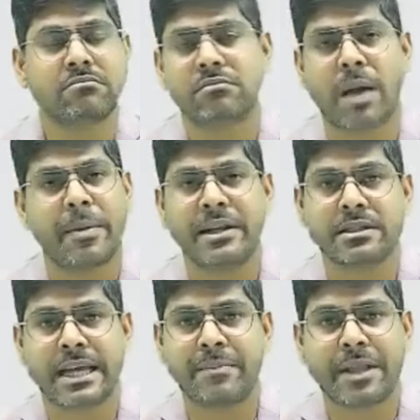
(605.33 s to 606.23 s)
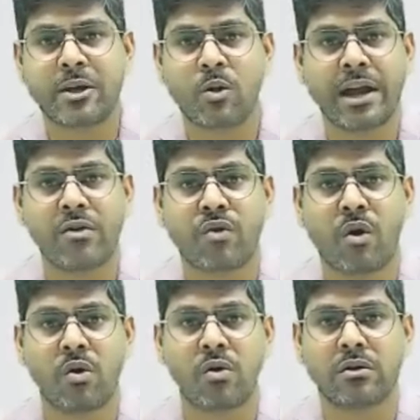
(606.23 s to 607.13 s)
same thing you can follow
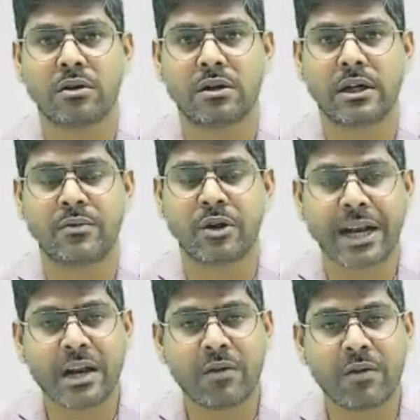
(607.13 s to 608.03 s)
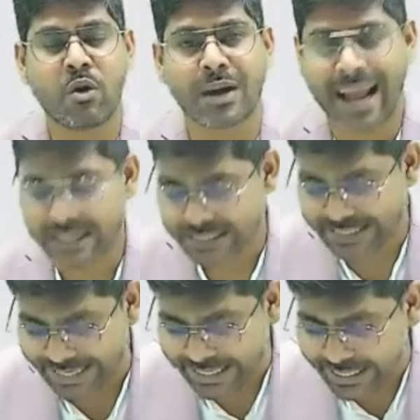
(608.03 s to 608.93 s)
if you really want to crack CET.
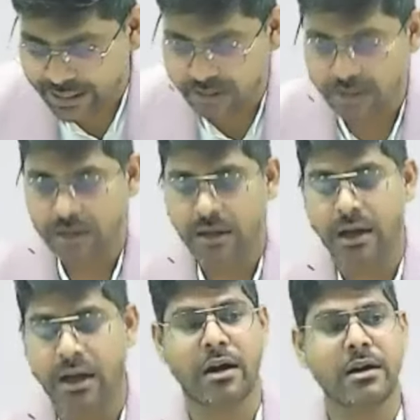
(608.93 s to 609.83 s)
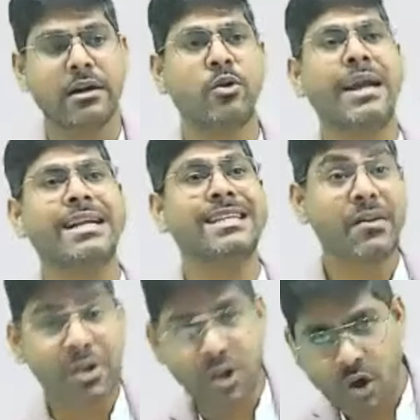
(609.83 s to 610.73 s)
You can shift
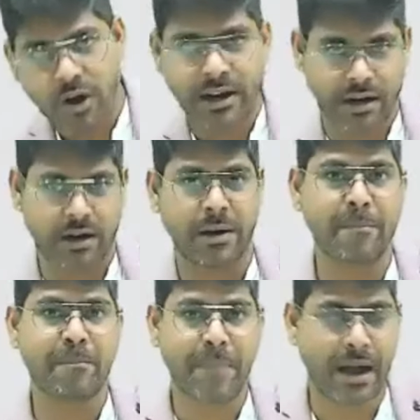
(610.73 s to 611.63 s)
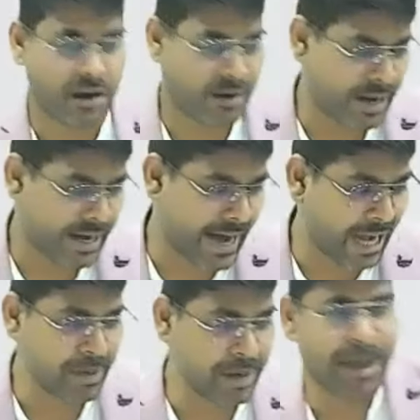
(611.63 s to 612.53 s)
your academic
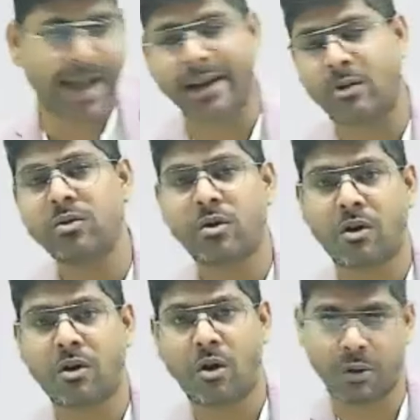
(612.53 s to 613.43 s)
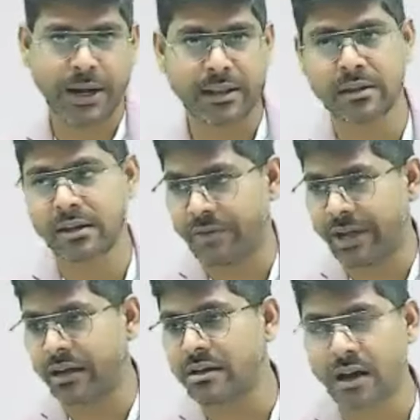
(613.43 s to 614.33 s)
background altogether the way
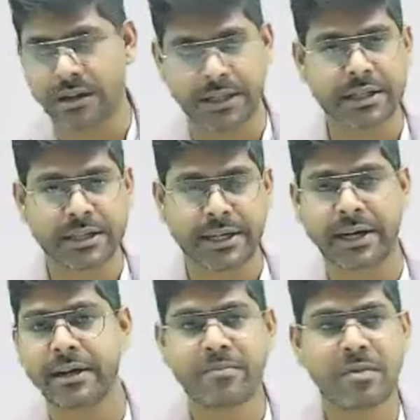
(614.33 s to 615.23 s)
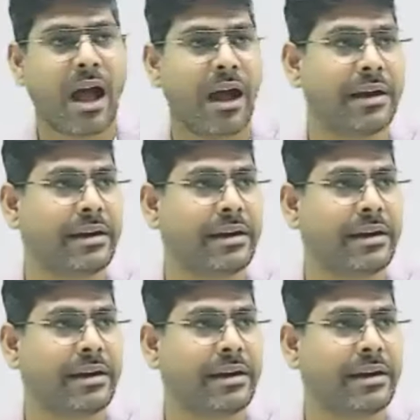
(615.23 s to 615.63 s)
Aditya did it. And